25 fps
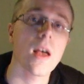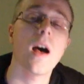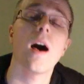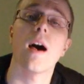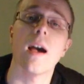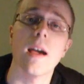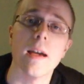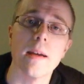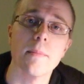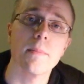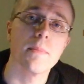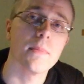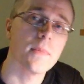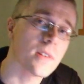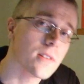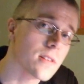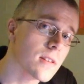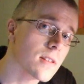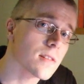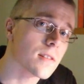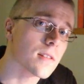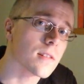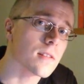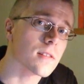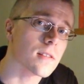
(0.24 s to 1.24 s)
Hi, this
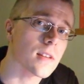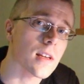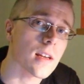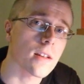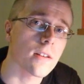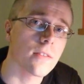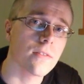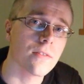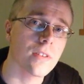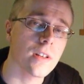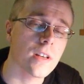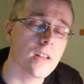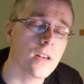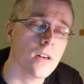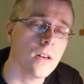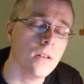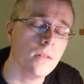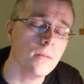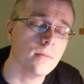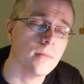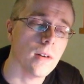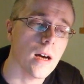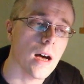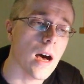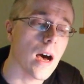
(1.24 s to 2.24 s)
is the second video.